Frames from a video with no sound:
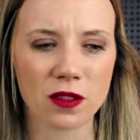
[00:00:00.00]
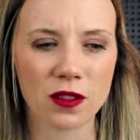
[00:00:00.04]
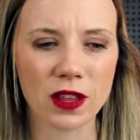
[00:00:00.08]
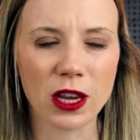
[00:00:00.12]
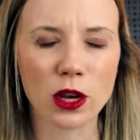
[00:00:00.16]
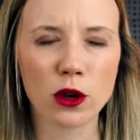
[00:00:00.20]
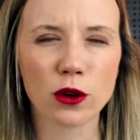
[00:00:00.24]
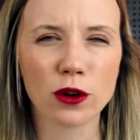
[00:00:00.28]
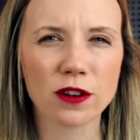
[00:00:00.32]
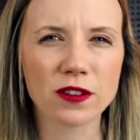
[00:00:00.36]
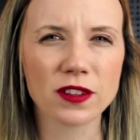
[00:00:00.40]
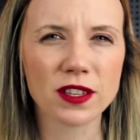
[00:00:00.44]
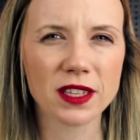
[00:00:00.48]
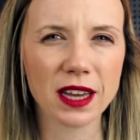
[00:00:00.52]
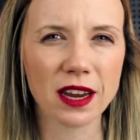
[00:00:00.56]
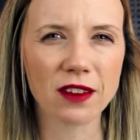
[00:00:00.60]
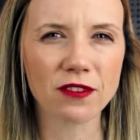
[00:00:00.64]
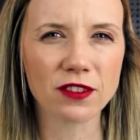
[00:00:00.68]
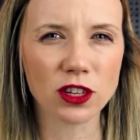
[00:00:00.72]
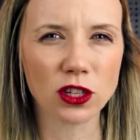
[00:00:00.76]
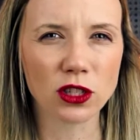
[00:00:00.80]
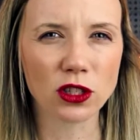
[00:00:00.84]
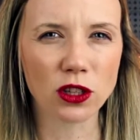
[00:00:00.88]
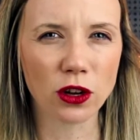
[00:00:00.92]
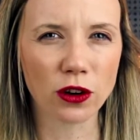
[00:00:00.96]
They could have
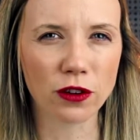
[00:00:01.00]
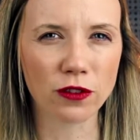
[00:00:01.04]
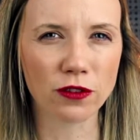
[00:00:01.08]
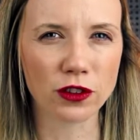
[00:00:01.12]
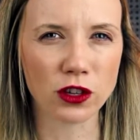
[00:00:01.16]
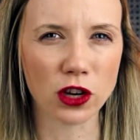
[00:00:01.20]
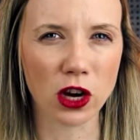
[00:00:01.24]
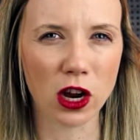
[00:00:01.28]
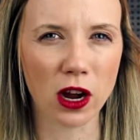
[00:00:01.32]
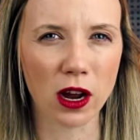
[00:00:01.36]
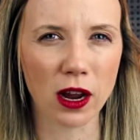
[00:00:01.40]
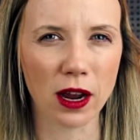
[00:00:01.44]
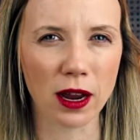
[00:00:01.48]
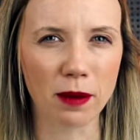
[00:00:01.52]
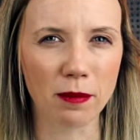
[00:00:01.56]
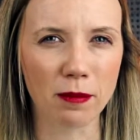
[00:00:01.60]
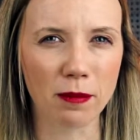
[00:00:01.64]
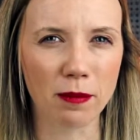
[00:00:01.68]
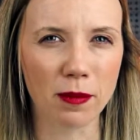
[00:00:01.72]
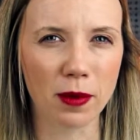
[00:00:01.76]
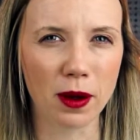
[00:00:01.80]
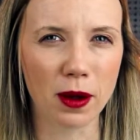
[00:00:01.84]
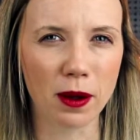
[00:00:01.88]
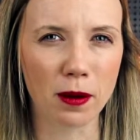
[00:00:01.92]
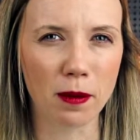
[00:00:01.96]
saved a lot of
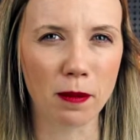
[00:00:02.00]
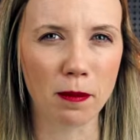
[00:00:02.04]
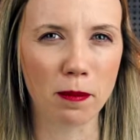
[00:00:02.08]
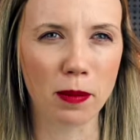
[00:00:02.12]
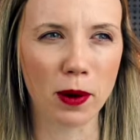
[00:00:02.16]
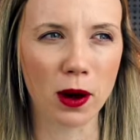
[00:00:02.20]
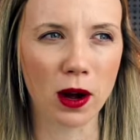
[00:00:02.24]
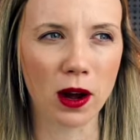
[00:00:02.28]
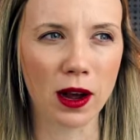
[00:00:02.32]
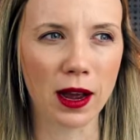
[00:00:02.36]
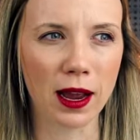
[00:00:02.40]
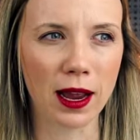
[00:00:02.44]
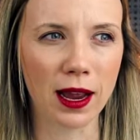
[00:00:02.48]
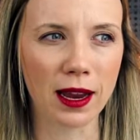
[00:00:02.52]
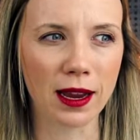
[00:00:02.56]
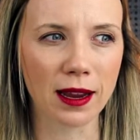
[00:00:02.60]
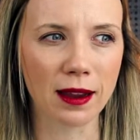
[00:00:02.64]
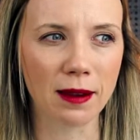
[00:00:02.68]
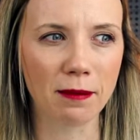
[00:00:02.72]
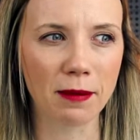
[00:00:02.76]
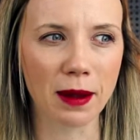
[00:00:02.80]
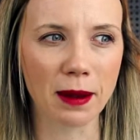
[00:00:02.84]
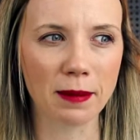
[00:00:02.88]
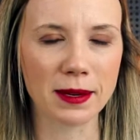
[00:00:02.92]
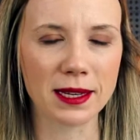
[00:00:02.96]
time by
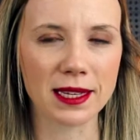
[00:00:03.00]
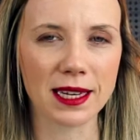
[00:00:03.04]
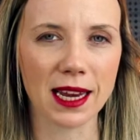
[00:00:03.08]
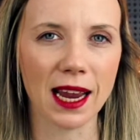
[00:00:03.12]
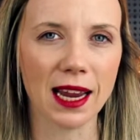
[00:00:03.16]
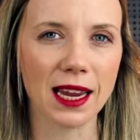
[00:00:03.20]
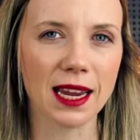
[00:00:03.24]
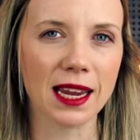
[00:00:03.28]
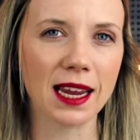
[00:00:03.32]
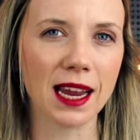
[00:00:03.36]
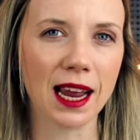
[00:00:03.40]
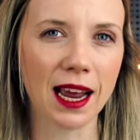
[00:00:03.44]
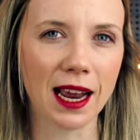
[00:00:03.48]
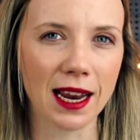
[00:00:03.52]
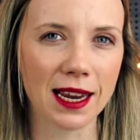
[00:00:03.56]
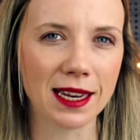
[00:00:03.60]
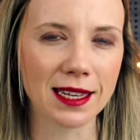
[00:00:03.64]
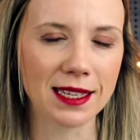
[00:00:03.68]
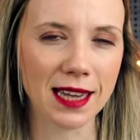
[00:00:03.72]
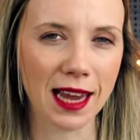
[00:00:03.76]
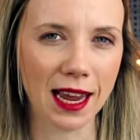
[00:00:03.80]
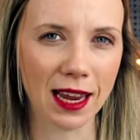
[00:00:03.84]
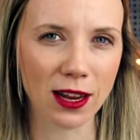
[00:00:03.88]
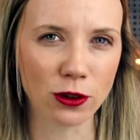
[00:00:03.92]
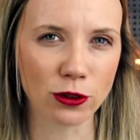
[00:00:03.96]
maybe taking out a
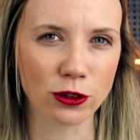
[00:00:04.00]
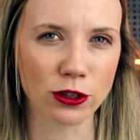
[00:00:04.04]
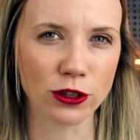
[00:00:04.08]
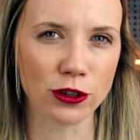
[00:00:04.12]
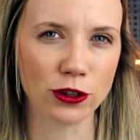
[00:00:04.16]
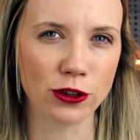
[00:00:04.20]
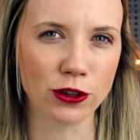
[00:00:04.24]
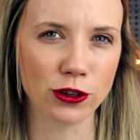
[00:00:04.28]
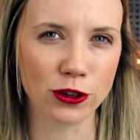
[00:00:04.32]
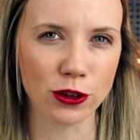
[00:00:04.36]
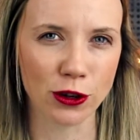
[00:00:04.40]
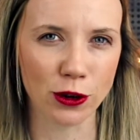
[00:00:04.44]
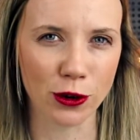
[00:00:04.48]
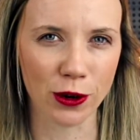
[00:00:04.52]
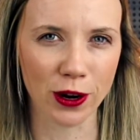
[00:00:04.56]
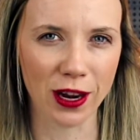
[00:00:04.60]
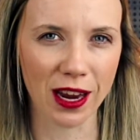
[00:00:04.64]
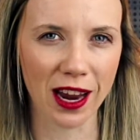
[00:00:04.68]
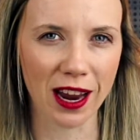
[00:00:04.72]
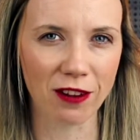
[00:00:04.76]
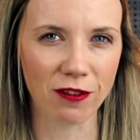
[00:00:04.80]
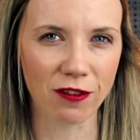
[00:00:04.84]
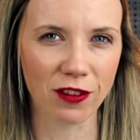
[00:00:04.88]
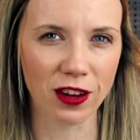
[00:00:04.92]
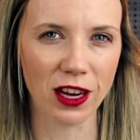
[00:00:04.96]
day or 2 to
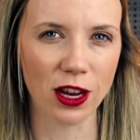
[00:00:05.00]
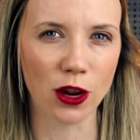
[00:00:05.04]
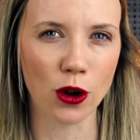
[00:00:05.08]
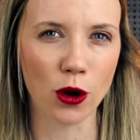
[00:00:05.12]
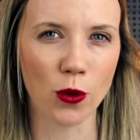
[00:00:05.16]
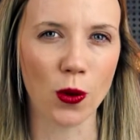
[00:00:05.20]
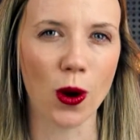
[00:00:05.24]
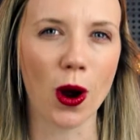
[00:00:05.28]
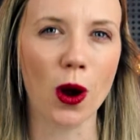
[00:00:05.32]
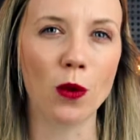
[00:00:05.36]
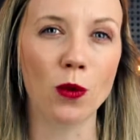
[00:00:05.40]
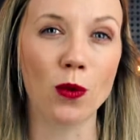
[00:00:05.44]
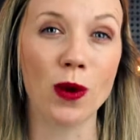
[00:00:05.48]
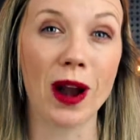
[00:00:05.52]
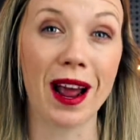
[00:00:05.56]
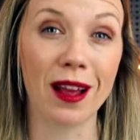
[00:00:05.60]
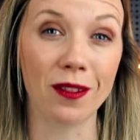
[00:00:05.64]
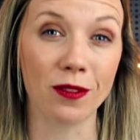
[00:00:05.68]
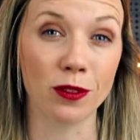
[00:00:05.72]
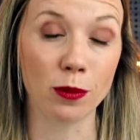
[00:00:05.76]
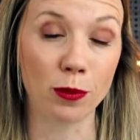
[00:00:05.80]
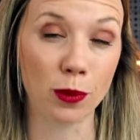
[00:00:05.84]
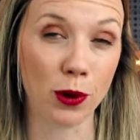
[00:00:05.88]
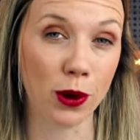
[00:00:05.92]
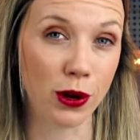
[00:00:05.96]
create video
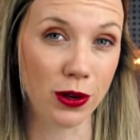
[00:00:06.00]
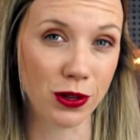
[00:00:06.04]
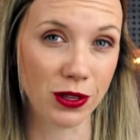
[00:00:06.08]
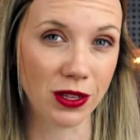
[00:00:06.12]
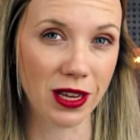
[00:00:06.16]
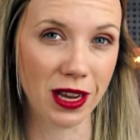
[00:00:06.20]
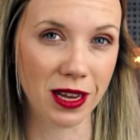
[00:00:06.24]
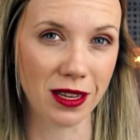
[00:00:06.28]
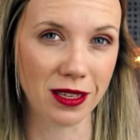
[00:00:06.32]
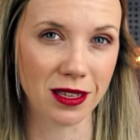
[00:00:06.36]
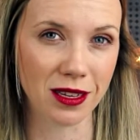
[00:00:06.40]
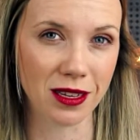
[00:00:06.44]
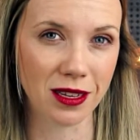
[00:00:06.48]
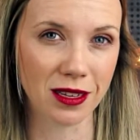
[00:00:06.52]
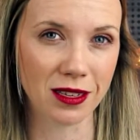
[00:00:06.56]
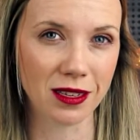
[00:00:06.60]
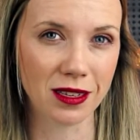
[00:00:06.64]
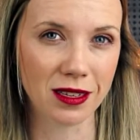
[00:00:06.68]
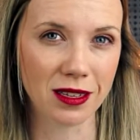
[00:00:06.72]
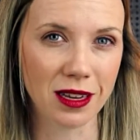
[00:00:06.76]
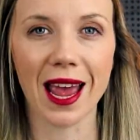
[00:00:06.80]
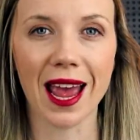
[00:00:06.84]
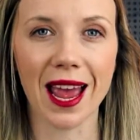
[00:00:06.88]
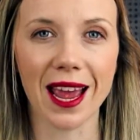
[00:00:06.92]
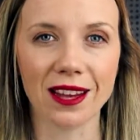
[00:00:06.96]
around the
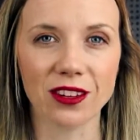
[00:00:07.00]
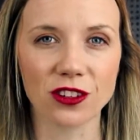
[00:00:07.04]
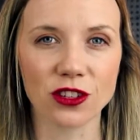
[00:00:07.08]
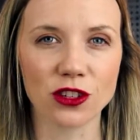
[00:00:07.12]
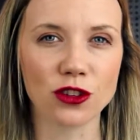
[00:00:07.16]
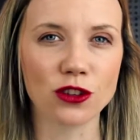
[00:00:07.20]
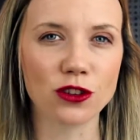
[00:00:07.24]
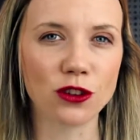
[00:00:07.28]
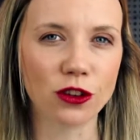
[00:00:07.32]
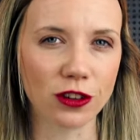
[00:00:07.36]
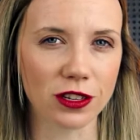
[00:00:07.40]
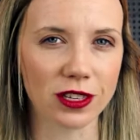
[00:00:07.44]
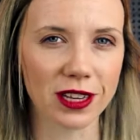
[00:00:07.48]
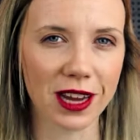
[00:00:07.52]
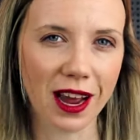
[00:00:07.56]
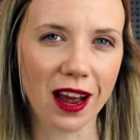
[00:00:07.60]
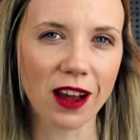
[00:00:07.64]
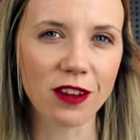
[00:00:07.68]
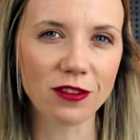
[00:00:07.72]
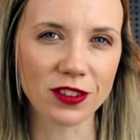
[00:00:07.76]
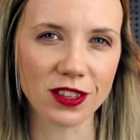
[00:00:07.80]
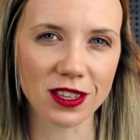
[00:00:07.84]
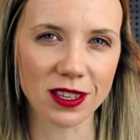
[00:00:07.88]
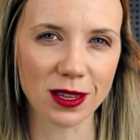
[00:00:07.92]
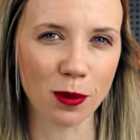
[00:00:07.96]
processes and not to
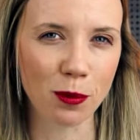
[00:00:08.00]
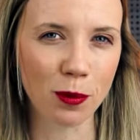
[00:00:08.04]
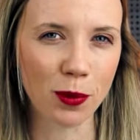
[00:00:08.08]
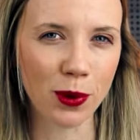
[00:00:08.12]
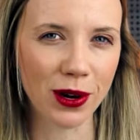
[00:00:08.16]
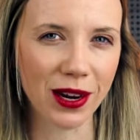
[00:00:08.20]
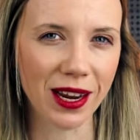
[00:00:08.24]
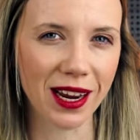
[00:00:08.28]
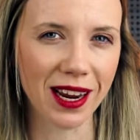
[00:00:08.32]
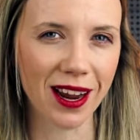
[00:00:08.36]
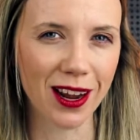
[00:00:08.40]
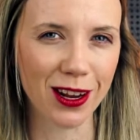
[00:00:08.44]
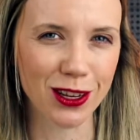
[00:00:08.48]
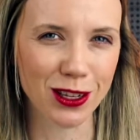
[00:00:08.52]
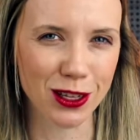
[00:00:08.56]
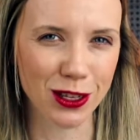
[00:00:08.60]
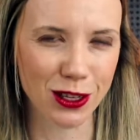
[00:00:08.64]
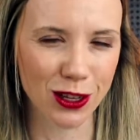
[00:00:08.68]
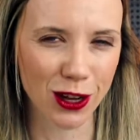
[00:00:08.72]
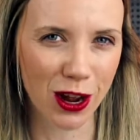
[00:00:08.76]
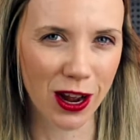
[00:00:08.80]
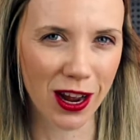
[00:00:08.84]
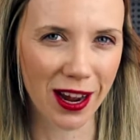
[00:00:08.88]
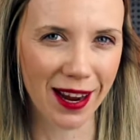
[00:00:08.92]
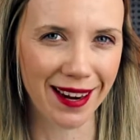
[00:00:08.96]
have somebody
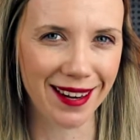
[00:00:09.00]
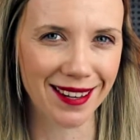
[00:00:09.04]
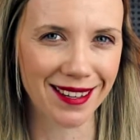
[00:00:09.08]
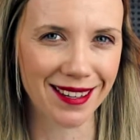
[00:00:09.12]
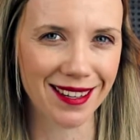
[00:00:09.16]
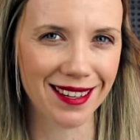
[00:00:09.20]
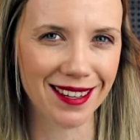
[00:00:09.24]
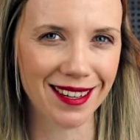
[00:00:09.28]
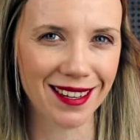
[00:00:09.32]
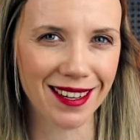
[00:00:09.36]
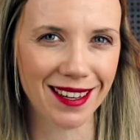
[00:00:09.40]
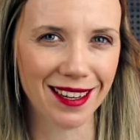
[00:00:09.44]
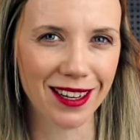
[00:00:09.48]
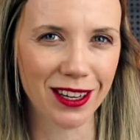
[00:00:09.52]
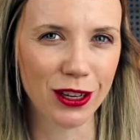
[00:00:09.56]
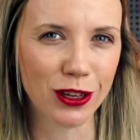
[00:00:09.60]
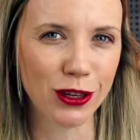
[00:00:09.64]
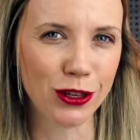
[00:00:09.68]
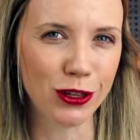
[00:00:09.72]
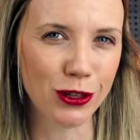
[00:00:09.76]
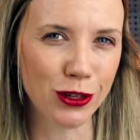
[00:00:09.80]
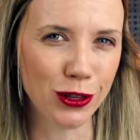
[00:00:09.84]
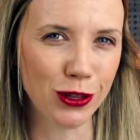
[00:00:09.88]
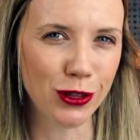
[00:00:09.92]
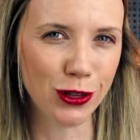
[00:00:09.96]
assigned
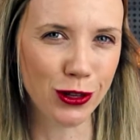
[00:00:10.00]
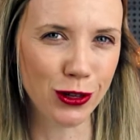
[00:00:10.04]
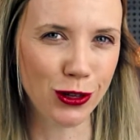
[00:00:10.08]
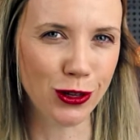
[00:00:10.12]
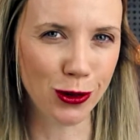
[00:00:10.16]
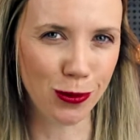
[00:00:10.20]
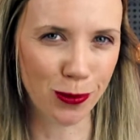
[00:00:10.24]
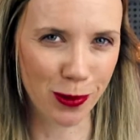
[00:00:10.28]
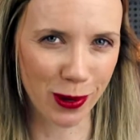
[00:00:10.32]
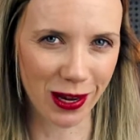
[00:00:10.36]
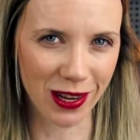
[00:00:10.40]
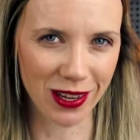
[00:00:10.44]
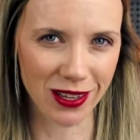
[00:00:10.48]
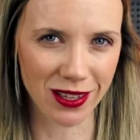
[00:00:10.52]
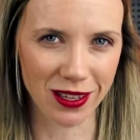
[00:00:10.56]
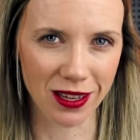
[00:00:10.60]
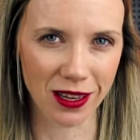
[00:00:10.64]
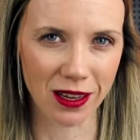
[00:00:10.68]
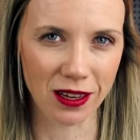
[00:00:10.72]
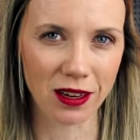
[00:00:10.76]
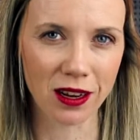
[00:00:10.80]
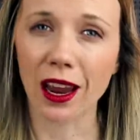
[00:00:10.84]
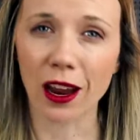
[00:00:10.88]
to the new person.